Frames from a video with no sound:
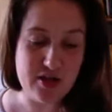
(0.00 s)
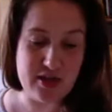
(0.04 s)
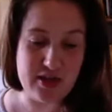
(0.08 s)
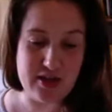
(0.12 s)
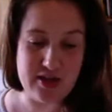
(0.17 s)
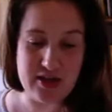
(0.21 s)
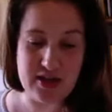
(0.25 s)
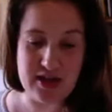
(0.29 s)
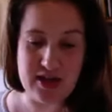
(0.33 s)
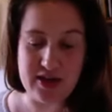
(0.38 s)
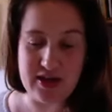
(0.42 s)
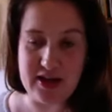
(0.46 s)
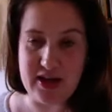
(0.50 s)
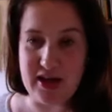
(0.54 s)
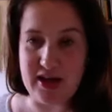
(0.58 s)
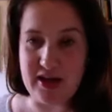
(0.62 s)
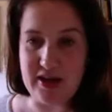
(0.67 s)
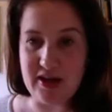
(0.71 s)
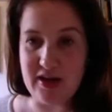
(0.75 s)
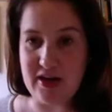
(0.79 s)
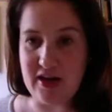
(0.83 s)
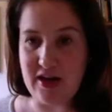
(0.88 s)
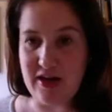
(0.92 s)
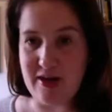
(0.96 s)
thinking that
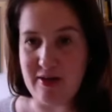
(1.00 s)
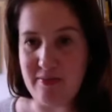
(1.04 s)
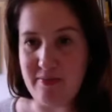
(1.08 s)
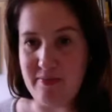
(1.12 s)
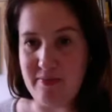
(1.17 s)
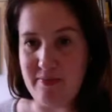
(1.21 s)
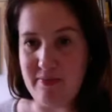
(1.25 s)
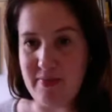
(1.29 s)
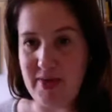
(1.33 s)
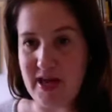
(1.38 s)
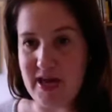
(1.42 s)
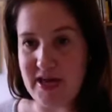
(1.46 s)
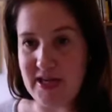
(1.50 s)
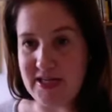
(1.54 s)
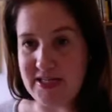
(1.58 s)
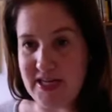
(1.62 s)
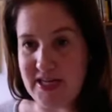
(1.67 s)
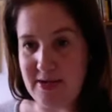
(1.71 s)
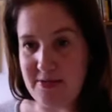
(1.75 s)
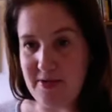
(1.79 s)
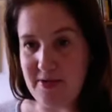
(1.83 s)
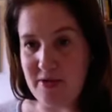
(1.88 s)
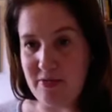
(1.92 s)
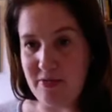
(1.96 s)
um,
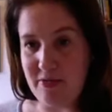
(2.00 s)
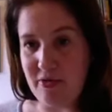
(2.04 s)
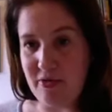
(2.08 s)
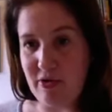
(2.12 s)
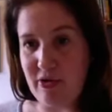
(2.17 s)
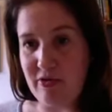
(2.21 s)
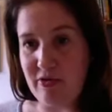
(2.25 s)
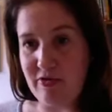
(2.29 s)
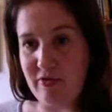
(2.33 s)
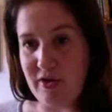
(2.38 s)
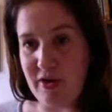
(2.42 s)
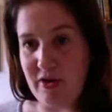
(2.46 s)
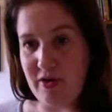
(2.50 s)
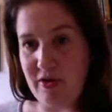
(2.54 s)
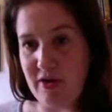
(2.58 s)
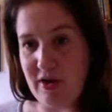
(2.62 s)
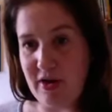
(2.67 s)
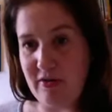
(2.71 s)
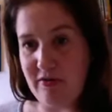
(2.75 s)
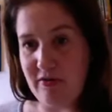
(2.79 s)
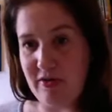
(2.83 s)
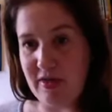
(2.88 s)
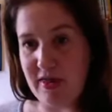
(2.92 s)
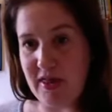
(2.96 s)
academia will offer you
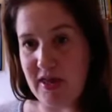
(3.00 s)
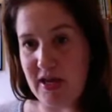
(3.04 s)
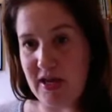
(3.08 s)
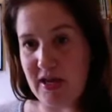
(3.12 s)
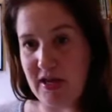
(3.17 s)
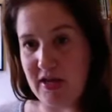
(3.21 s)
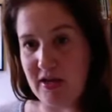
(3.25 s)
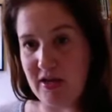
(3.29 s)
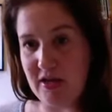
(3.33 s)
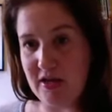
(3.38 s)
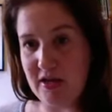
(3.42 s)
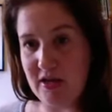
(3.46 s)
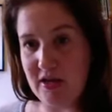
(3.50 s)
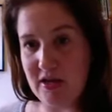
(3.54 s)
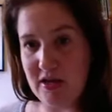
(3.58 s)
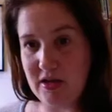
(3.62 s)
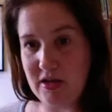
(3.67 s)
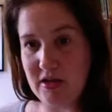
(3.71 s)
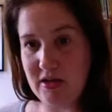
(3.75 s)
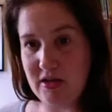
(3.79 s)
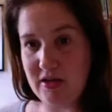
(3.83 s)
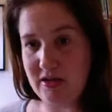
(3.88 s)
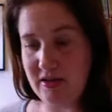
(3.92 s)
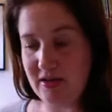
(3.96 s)
everything,
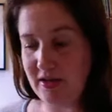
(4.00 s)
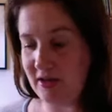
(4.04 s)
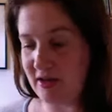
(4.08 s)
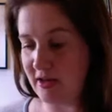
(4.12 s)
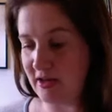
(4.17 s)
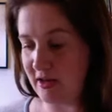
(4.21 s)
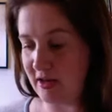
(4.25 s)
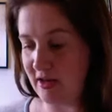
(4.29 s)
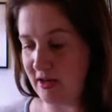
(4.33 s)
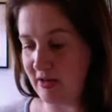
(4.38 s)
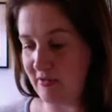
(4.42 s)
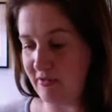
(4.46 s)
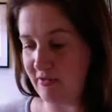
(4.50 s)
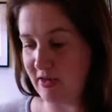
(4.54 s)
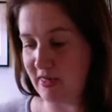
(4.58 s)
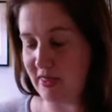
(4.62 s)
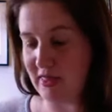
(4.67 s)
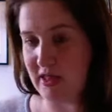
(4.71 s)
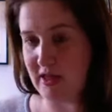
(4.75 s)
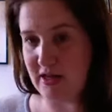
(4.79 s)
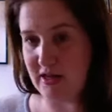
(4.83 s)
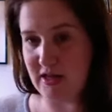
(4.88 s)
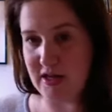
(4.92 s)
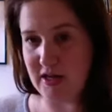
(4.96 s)

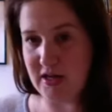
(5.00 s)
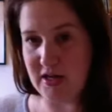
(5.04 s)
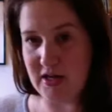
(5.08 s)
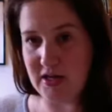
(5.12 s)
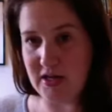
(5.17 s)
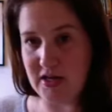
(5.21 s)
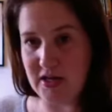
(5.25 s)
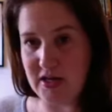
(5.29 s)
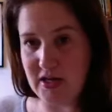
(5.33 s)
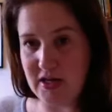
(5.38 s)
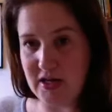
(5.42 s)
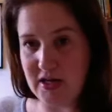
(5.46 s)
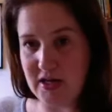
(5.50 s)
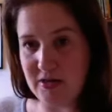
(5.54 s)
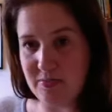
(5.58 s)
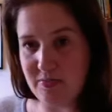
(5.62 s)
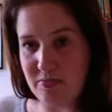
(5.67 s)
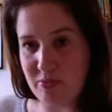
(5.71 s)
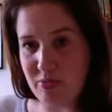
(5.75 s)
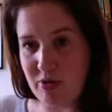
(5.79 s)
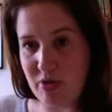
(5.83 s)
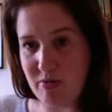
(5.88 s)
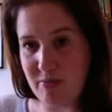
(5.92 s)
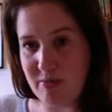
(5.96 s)
everything that it, it
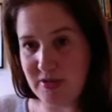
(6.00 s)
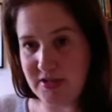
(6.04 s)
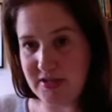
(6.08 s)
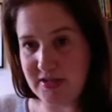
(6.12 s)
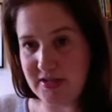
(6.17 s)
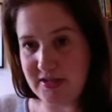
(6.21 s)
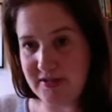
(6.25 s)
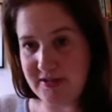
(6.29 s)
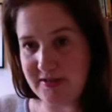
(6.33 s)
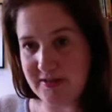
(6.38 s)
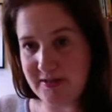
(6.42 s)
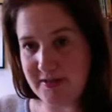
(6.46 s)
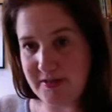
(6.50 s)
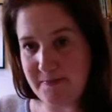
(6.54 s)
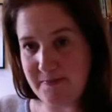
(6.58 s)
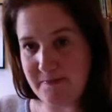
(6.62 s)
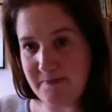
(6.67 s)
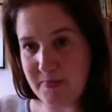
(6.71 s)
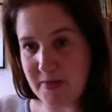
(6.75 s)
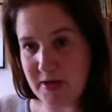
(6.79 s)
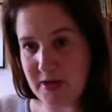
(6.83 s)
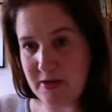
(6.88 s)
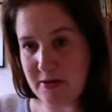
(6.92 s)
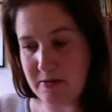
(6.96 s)
promises,
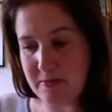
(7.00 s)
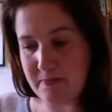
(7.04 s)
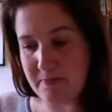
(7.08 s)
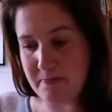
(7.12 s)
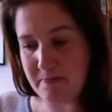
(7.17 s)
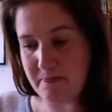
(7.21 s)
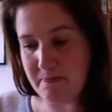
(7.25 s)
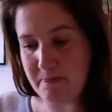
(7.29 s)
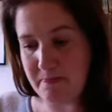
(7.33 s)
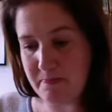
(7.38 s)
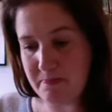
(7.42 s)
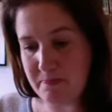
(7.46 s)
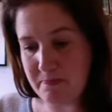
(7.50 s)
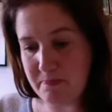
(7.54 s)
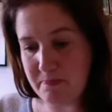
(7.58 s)
um,